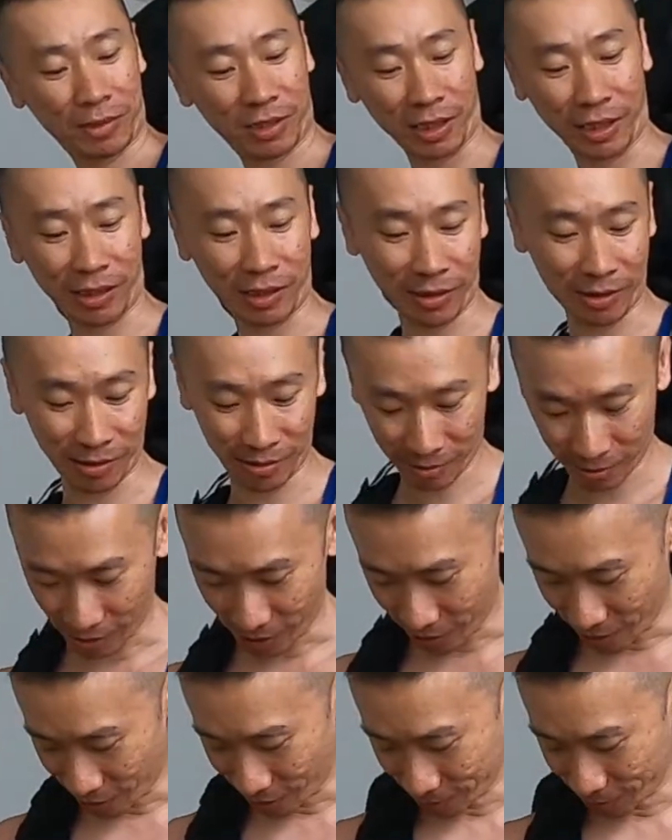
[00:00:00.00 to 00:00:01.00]
See,
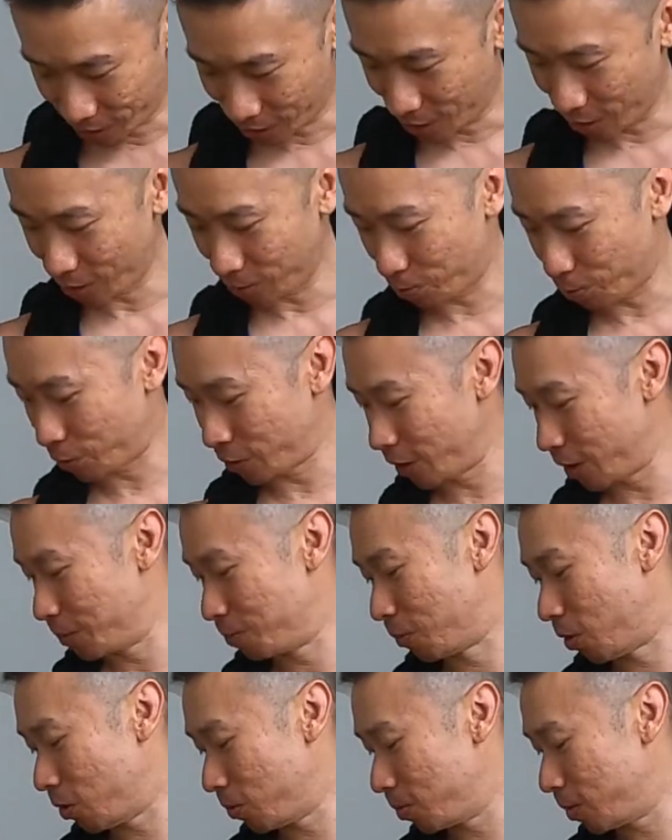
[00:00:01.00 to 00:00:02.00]
still pretty
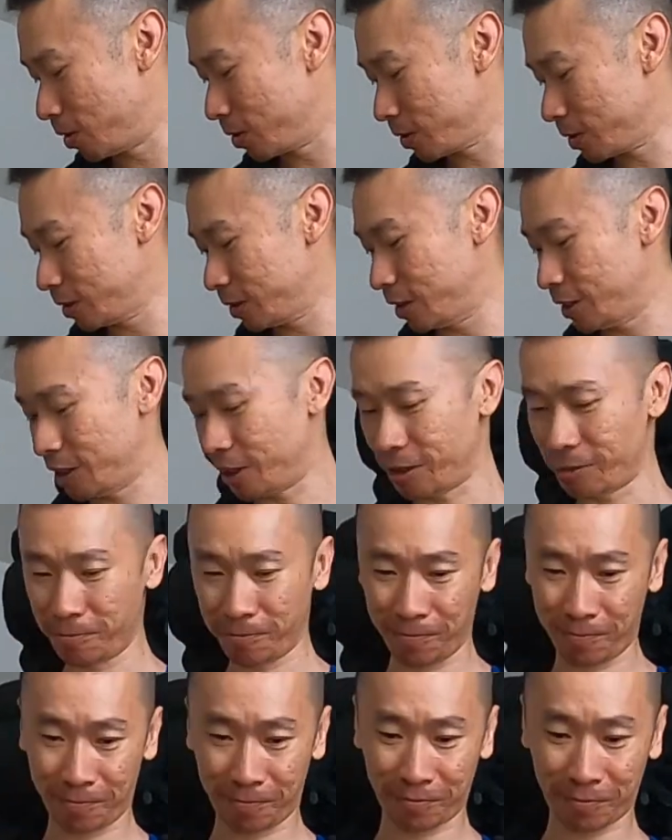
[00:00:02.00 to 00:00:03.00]
mobile in
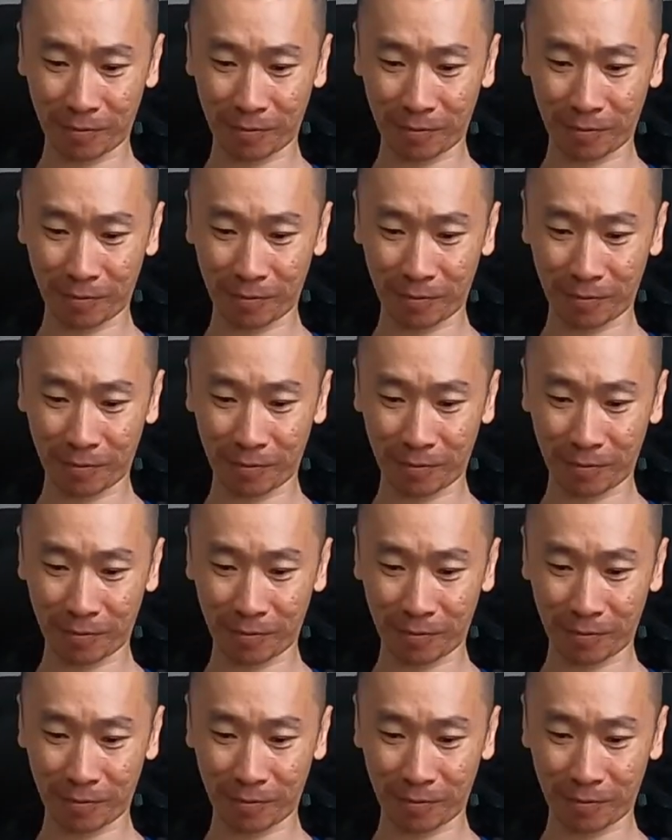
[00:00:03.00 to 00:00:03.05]
here.